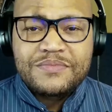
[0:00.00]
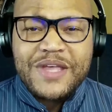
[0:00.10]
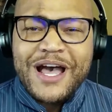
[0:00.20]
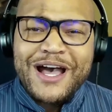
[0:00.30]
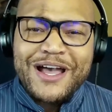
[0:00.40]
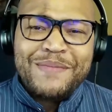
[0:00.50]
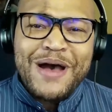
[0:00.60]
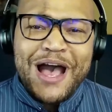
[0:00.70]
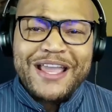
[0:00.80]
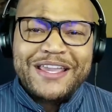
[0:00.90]
I'm
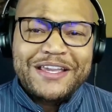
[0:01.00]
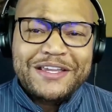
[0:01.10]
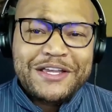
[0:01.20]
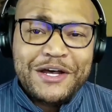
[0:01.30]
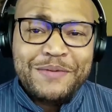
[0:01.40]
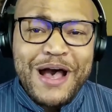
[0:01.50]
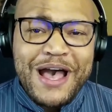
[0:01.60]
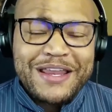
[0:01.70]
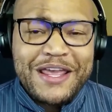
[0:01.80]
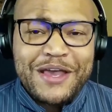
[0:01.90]
high income,
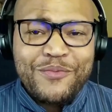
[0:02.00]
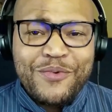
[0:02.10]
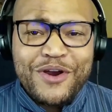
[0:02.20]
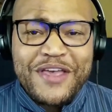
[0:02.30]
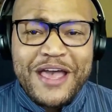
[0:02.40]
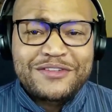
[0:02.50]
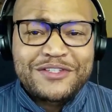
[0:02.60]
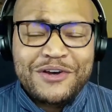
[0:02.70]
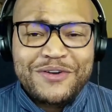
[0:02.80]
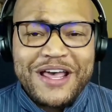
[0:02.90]
high net worth household.